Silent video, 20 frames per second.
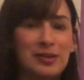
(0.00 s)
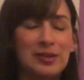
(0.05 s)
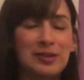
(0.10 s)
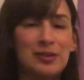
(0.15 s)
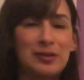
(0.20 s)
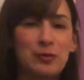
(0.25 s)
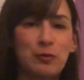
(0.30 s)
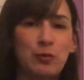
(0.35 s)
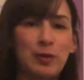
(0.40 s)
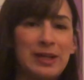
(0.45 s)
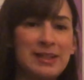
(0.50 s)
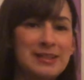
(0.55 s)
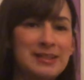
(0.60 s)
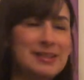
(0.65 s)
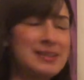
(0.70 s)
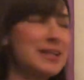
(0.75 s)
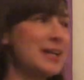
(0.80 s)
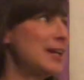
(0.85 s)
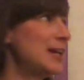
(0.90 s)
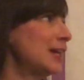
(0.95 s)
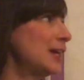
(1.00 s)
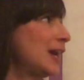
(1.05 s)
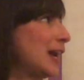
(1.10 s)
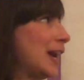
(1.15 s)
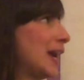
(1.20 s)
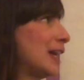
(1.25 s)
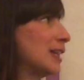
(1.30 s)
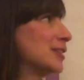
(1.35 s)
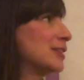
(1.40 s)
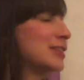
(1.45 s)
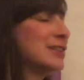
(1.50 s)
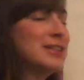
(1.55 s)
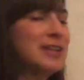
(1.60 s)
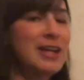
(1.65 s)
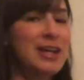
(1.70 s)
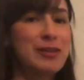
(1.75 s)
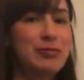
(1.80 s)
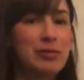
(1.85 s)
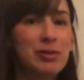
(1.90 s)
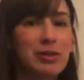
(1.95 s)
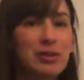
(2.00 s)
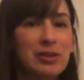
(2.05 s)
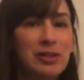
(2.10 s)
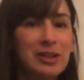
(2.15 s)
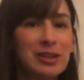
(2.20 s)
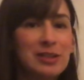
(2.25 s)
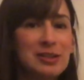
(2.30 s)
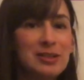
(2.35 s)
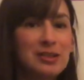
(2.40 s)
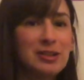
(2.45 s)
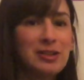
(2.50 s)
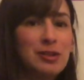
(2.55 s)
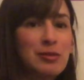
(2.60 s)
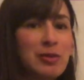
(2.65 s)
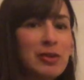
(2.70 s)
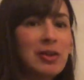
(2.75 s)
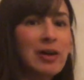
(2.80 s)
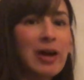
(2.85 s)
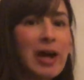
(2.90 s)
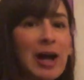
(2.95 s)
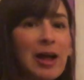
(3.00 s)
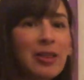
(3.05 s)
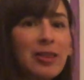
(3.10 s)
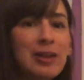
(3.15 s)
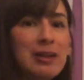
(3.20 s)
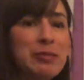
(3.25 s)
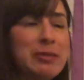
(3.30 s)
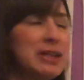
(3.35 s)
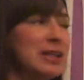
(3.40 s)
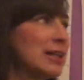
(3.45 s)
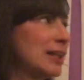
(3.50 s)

It's Wednesday, and today we're going to continue with our Healthy Me